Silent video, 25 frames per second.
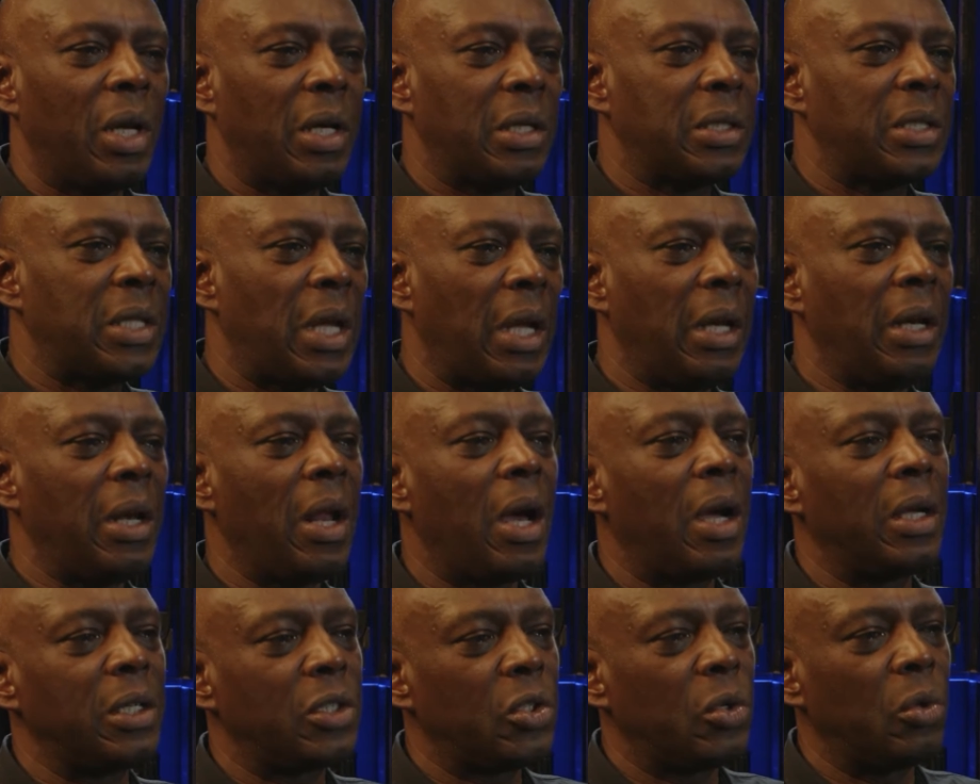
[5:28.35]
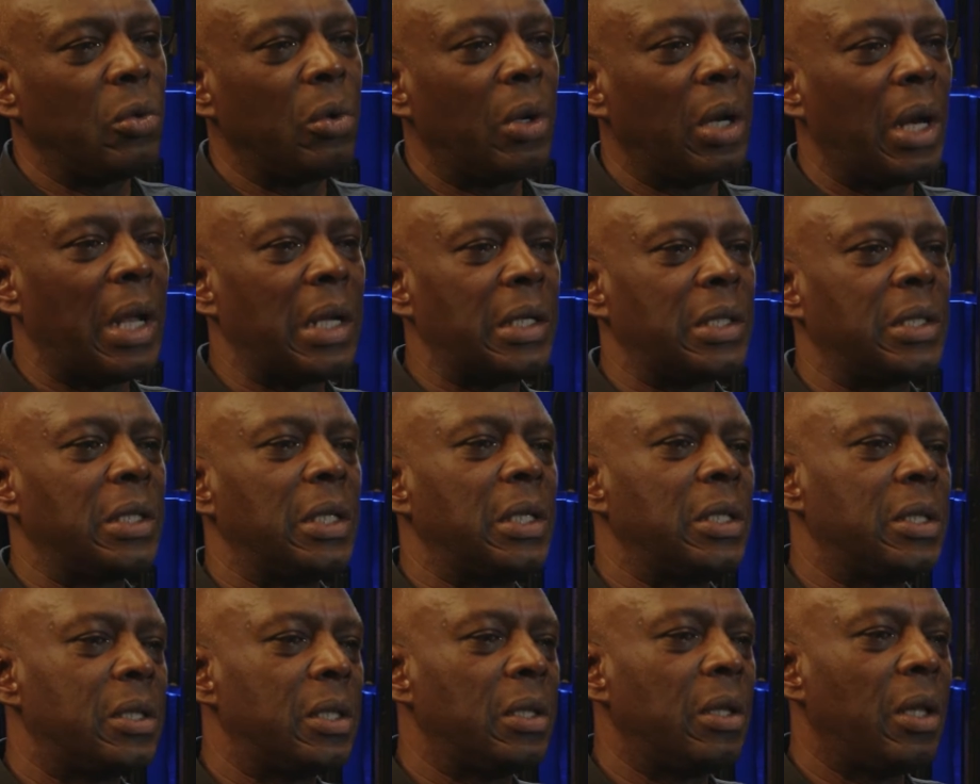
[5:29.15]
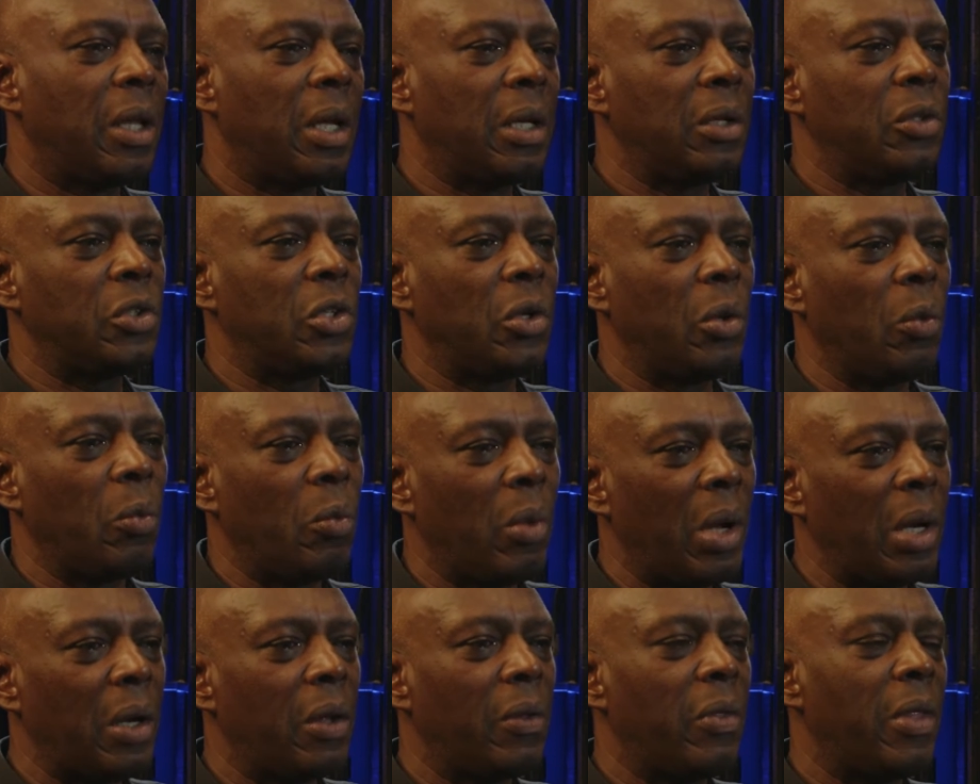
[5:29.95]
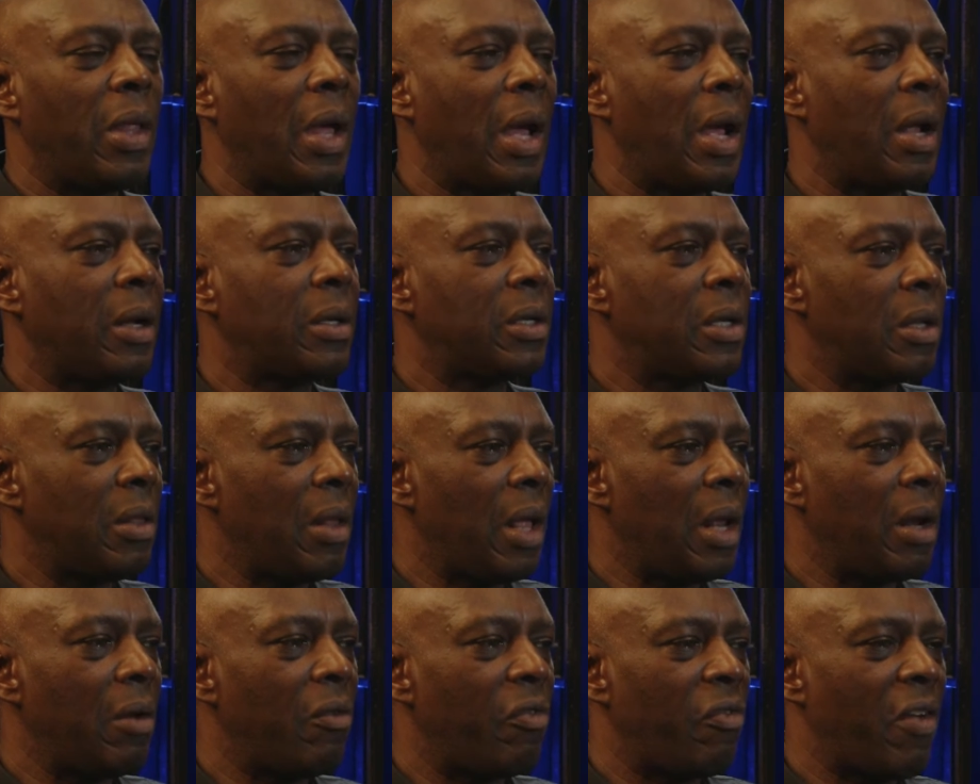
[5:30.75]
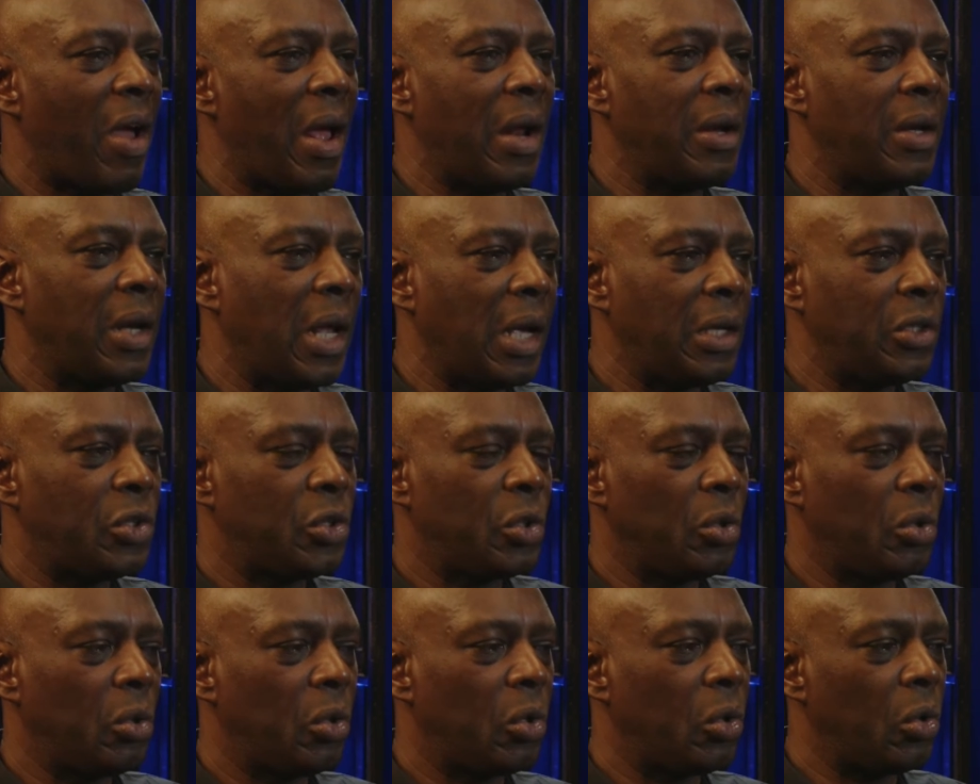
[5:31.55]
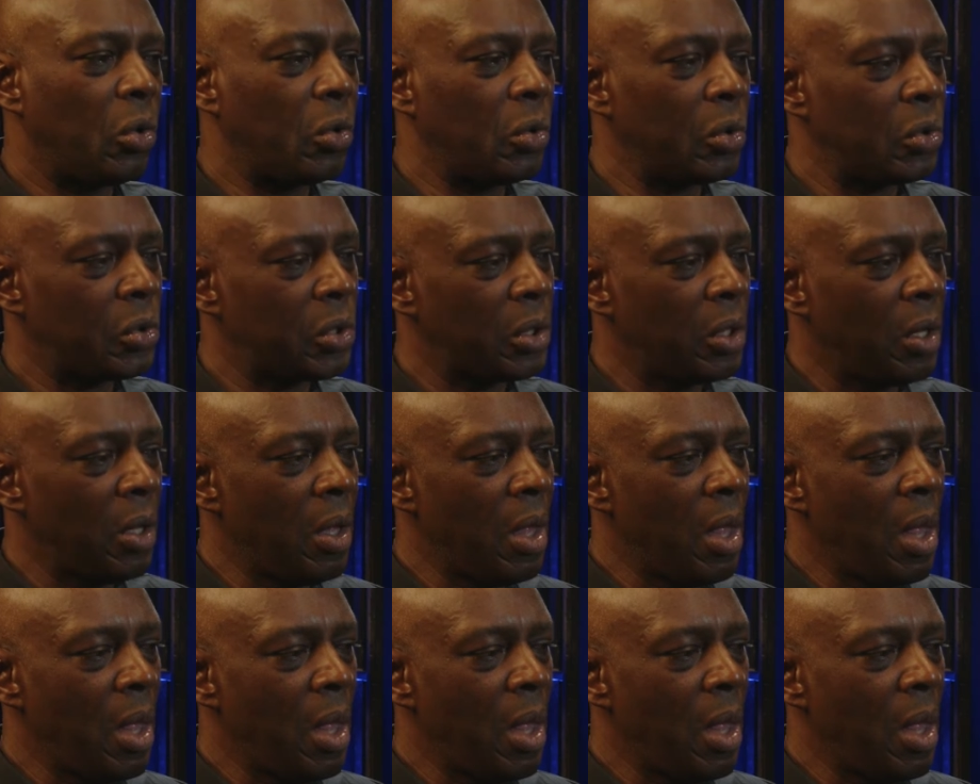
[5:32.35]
like I say, night school classes and then doing well on that and then a foundation course.